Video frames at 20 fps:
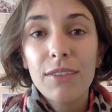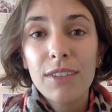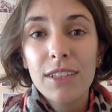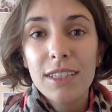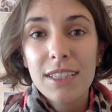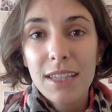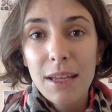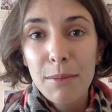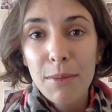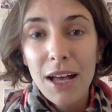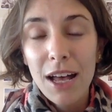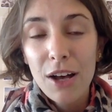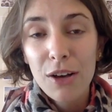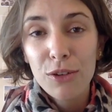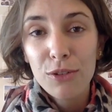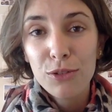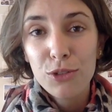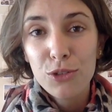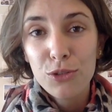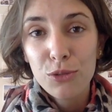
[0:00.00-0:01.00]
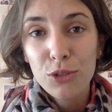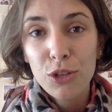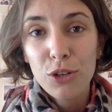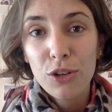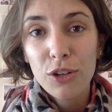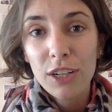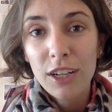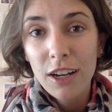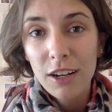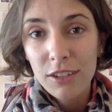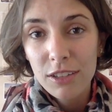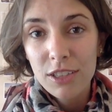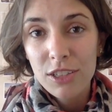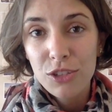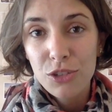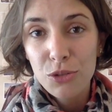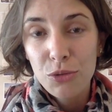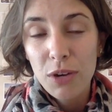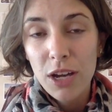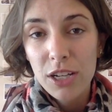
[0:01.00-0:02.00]
somehow to your current
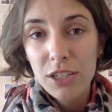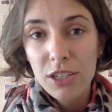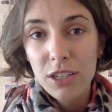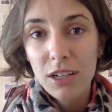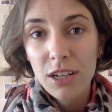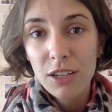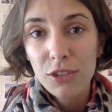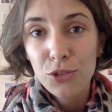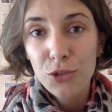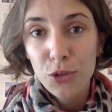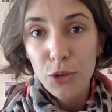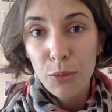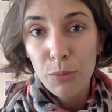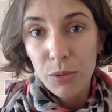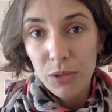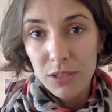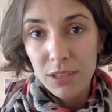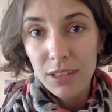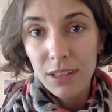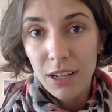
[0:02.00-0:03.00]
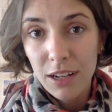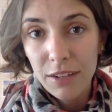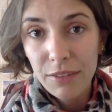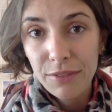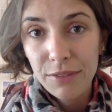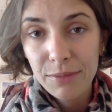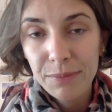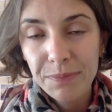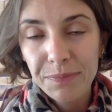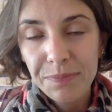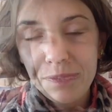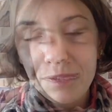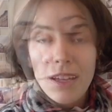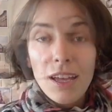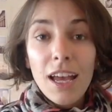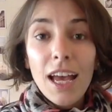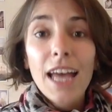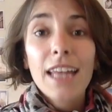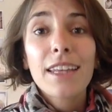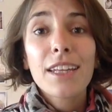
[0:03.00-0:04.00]
situation and to your present life.
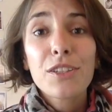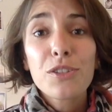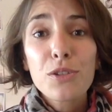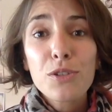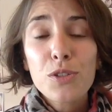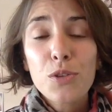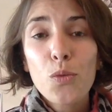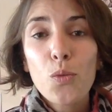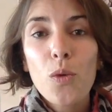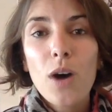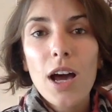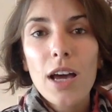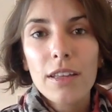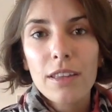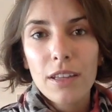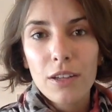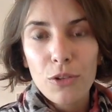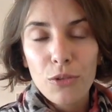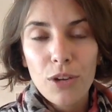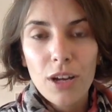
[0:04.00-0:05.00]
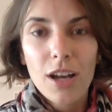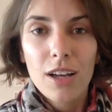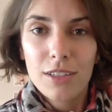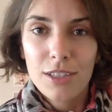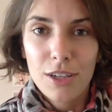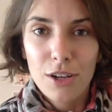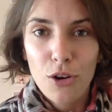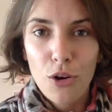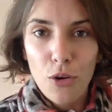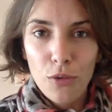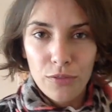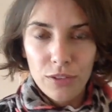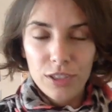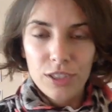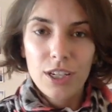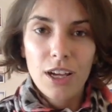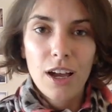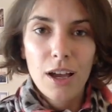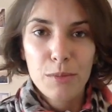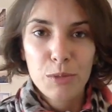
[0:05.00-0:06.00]
And that's also why tarot cards are
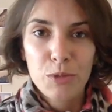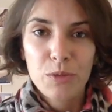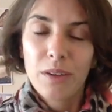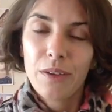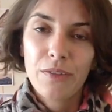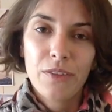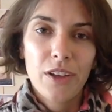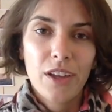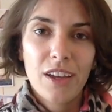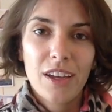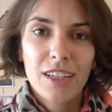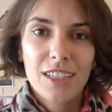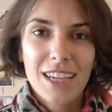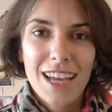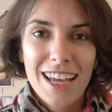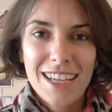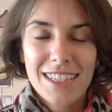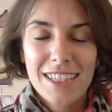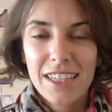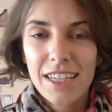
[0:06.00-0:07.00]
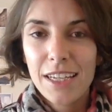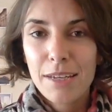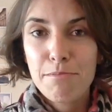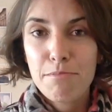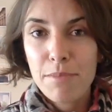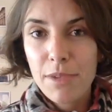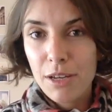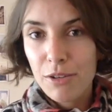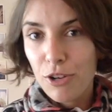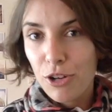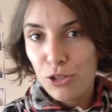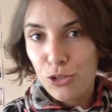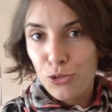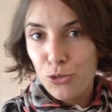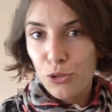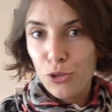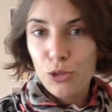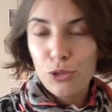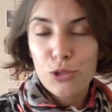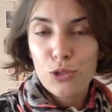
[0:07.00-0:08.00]
oftentimes referred as the mirror to
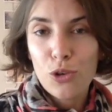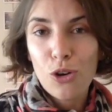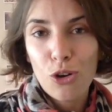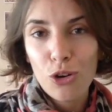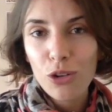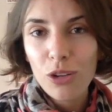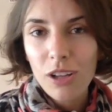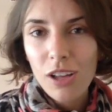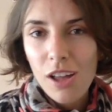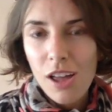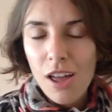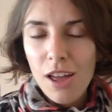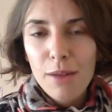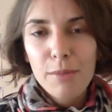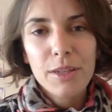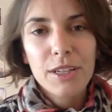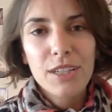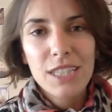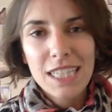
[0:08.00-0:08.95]
your soul, because